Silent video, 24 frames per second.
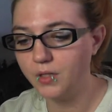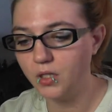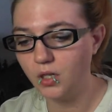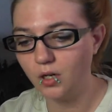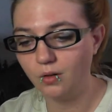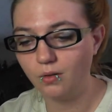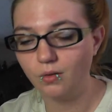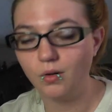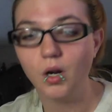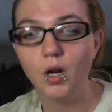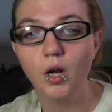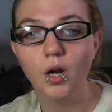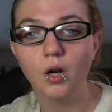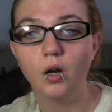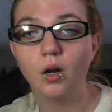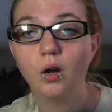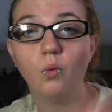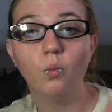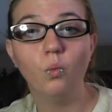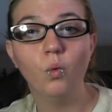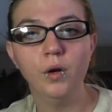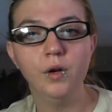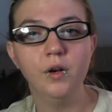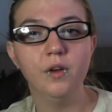1
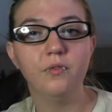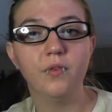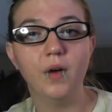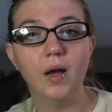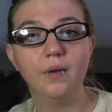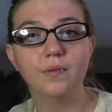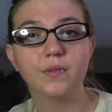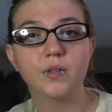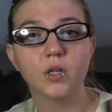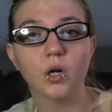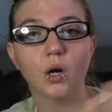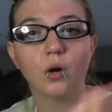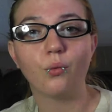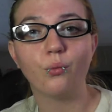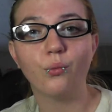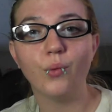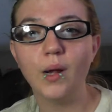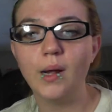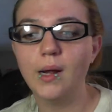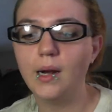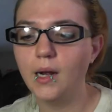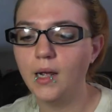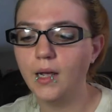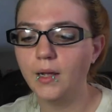to 5 star
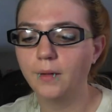rating,